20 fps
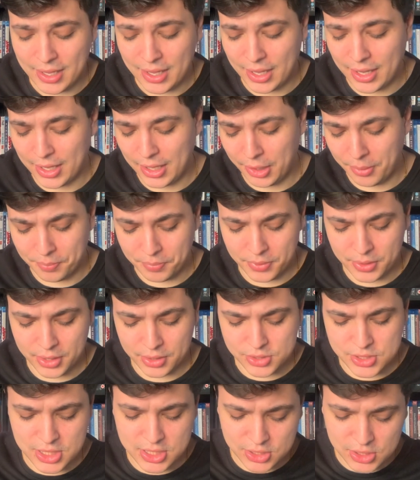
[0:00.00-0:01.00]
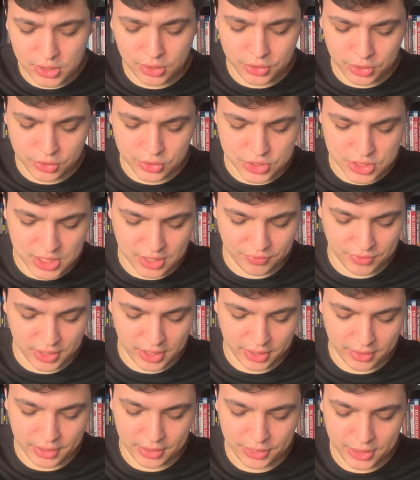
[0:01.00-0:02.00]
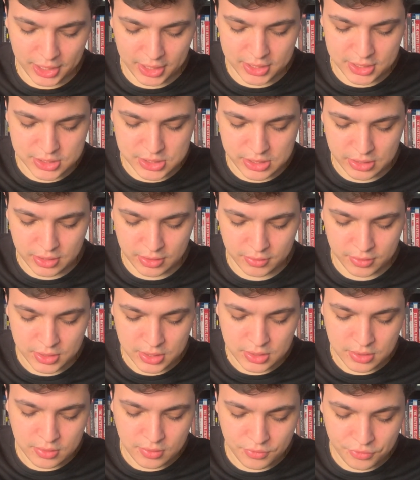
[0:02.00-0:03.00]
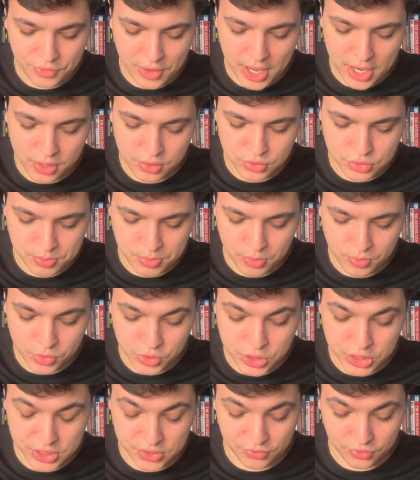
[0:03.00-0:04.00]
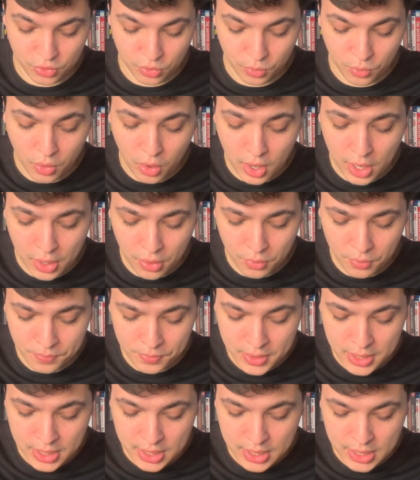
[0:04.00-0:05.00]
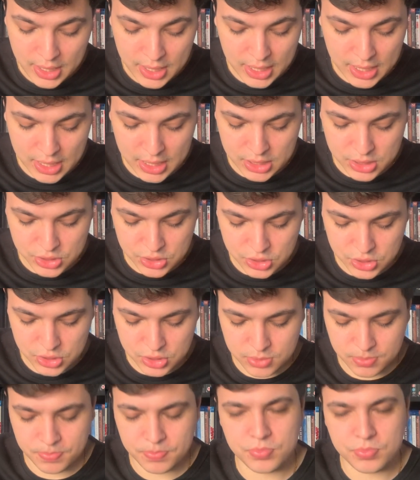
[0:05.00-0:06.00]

So there's a lot of good stuff in here. I think as a fan who's been watching this for a while, it's